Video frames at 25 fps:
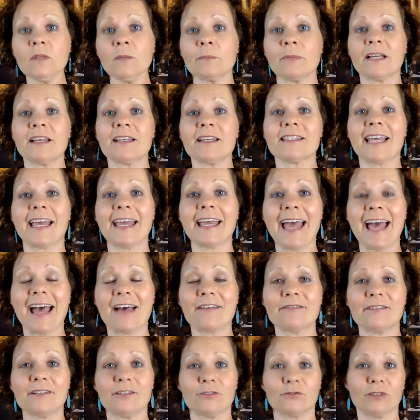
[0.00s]
because I
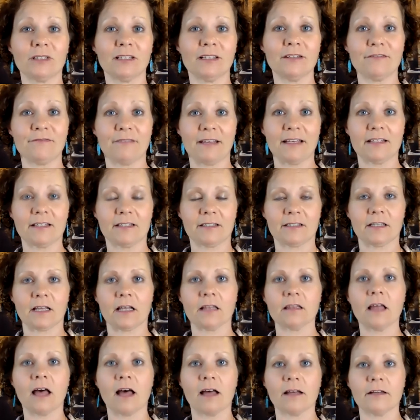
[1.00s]
haven't really faced a
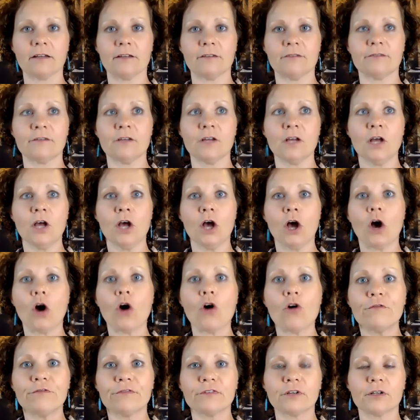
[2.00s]
lot of
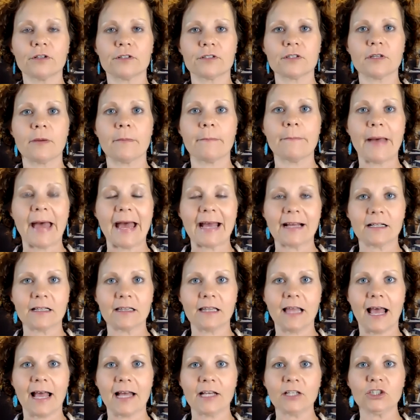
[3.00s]
overt
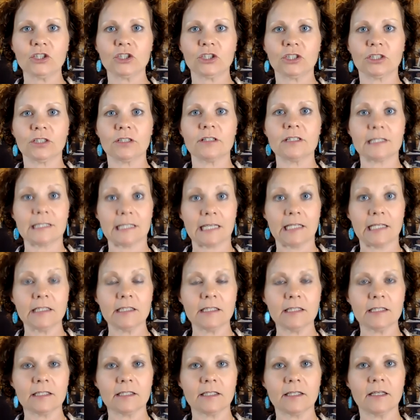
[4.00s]
backlash
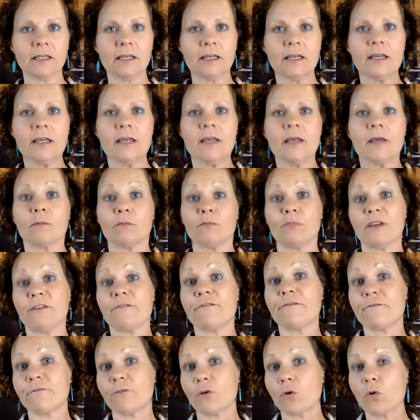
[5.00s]
since.
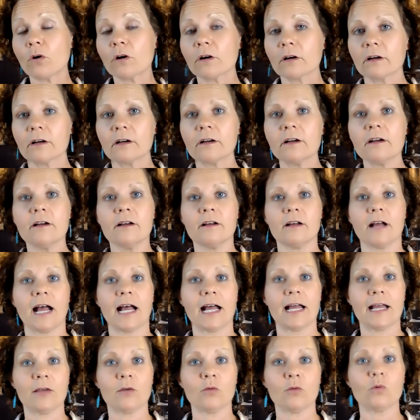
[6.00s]
Before
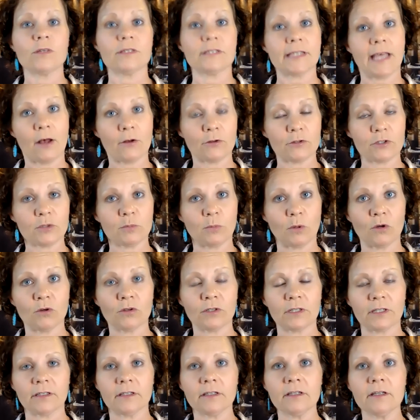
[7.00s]
I was
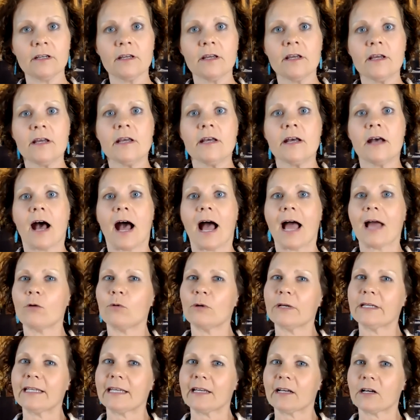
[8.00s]
outspoken, I
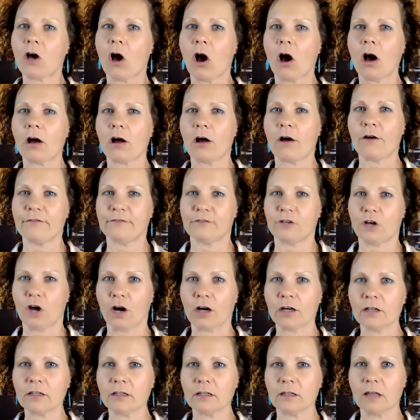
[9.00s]
would get caught off
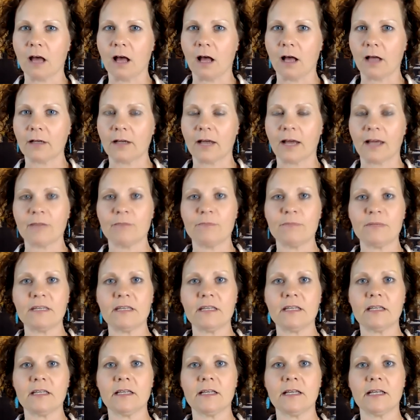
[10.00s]
guard a lot. I'd
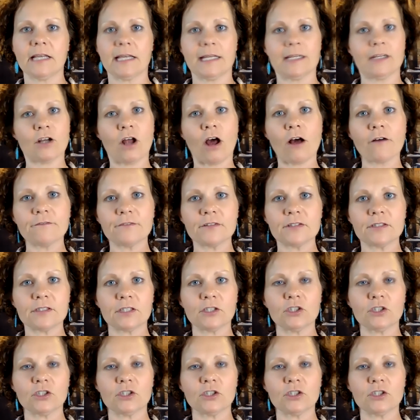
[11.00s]
be in an office